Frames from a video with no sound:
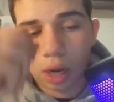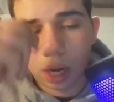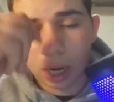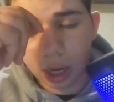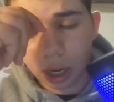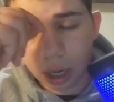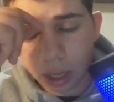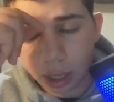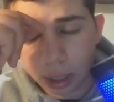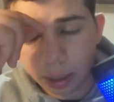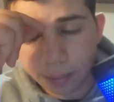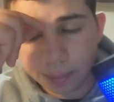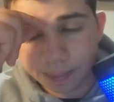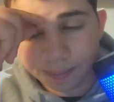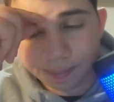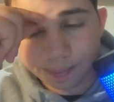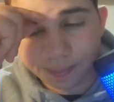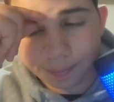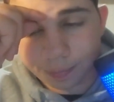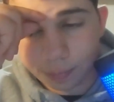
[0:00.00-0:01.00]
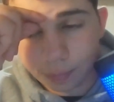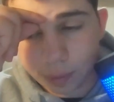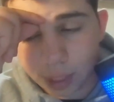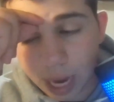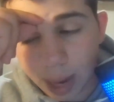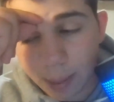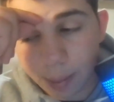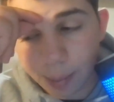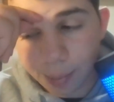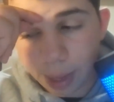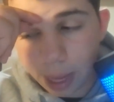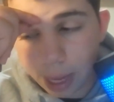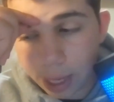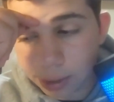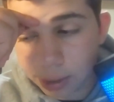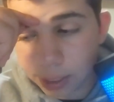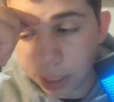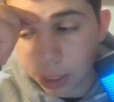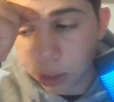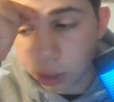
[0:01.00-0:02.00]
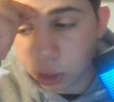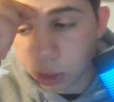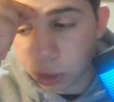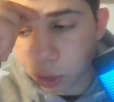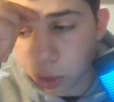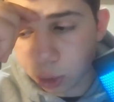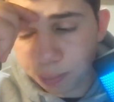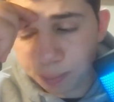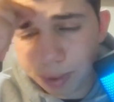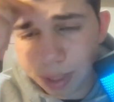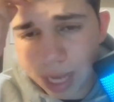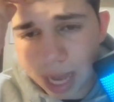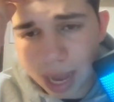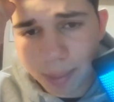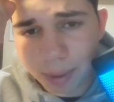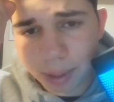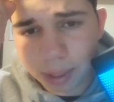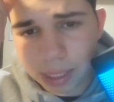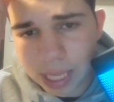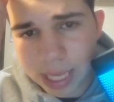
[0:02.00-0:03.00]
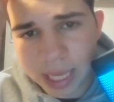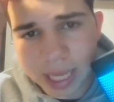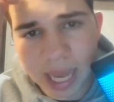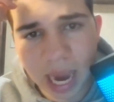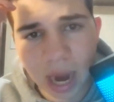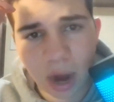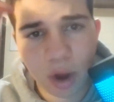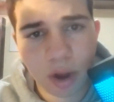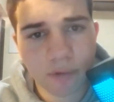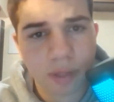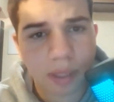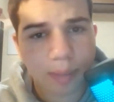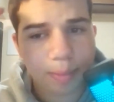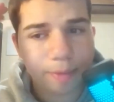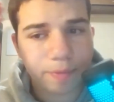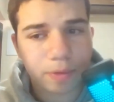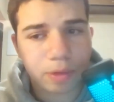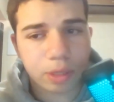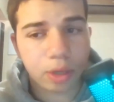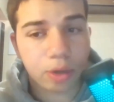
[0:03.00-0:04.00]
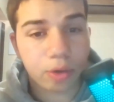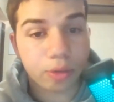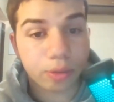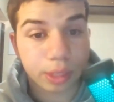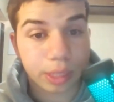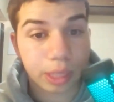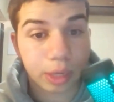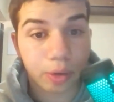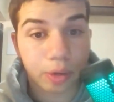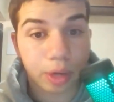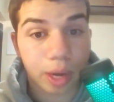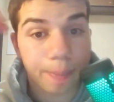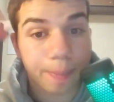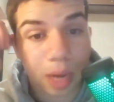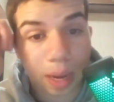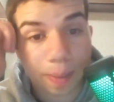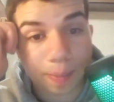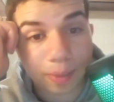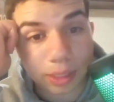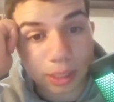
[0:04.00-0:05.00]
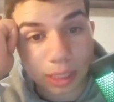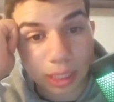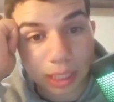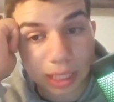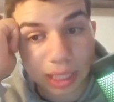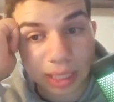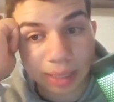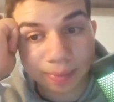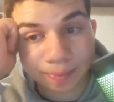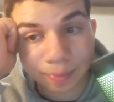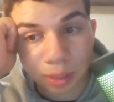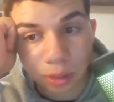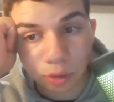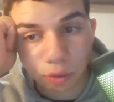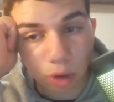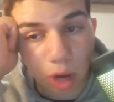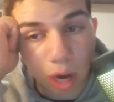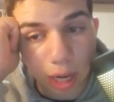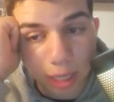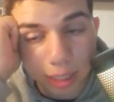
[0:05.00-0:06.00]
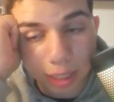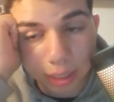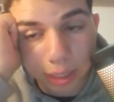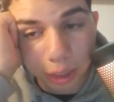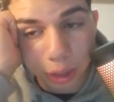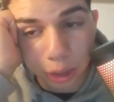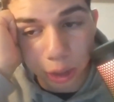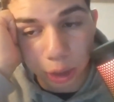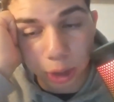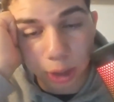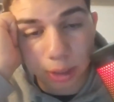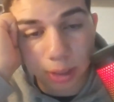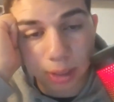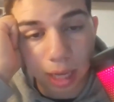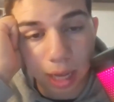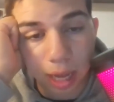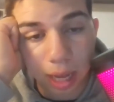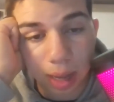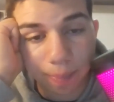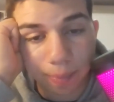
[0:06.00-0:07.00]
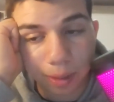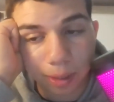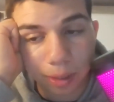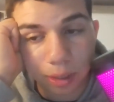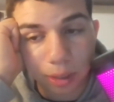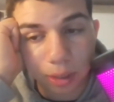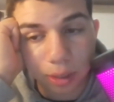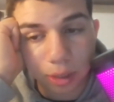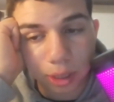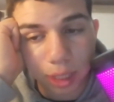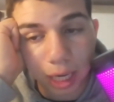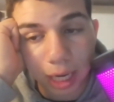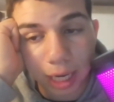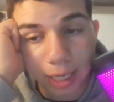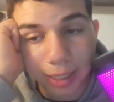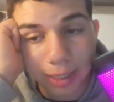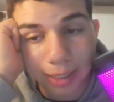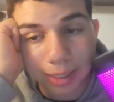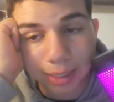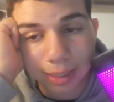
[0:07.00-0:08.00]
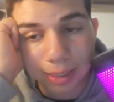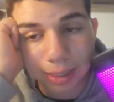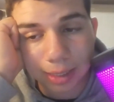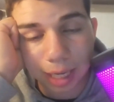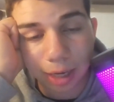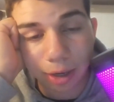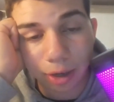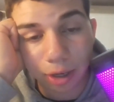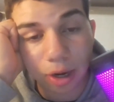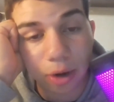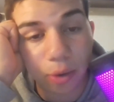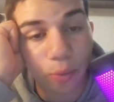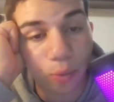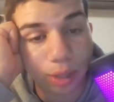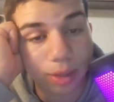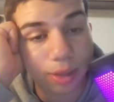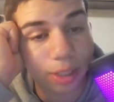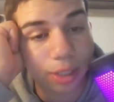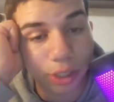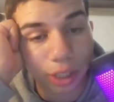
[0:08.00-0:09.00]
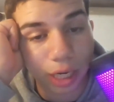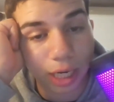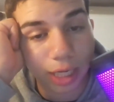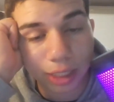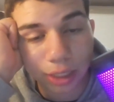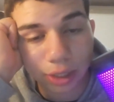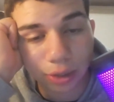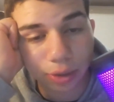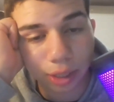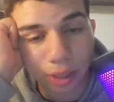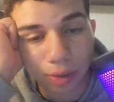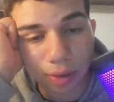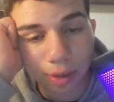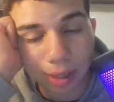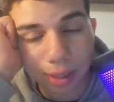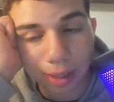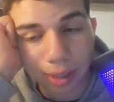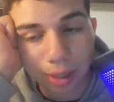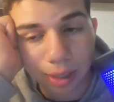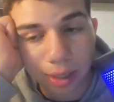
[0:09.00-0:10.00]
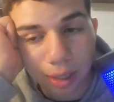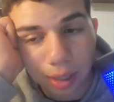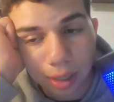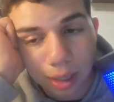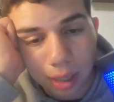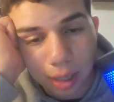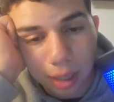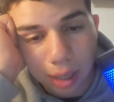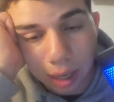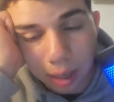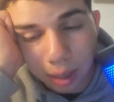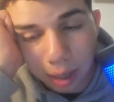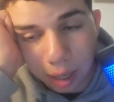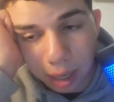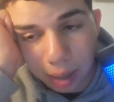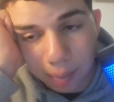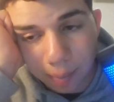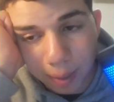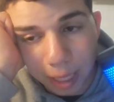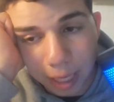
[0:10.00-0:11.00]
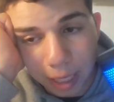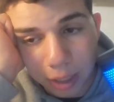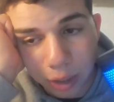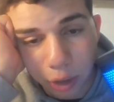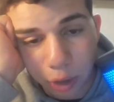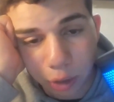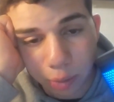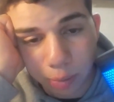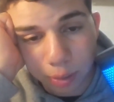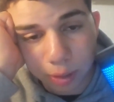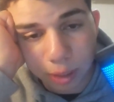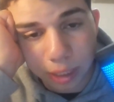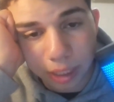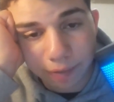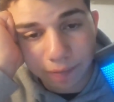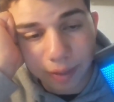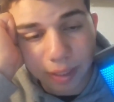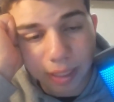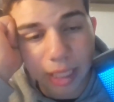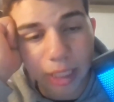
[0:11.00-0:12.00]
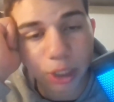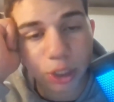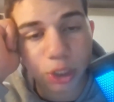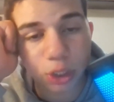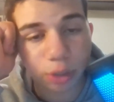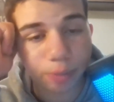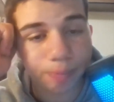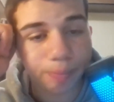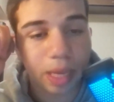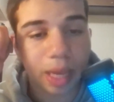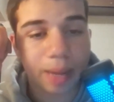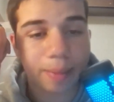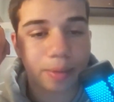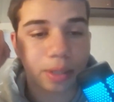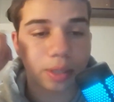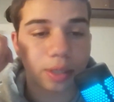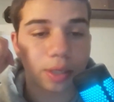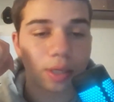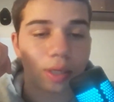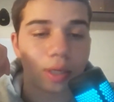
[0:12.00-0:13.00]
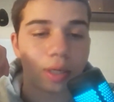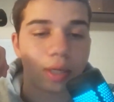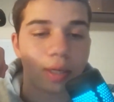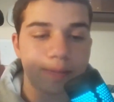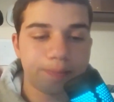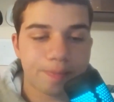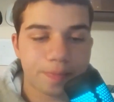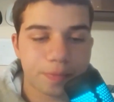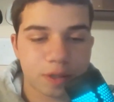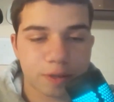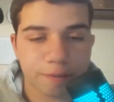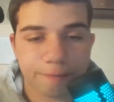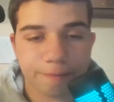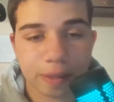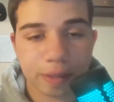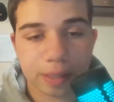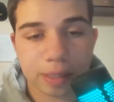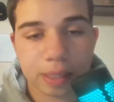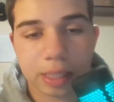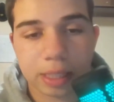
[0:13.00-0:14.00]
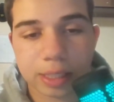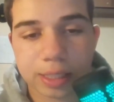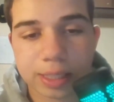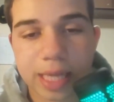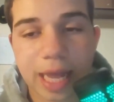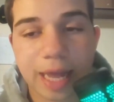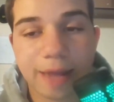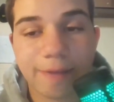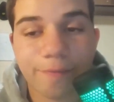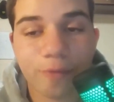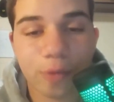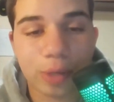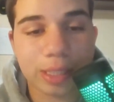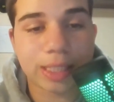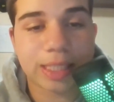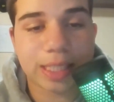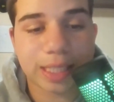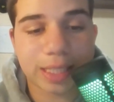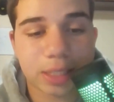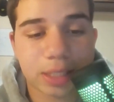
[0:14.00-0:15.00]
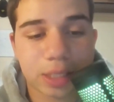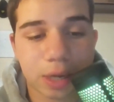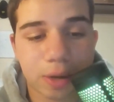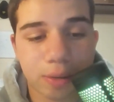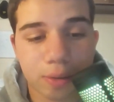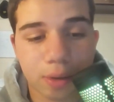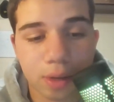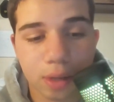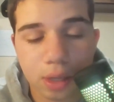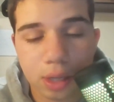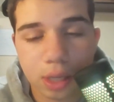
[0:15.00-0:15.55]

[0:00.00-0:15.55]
Diamondbacks, they should be able to take care of them, even though they're an upcoming team. Rockies, they should stomp, and Giants, I don't even know what the Giants are doing. But I do believe that they should be able to defeat the San Francisco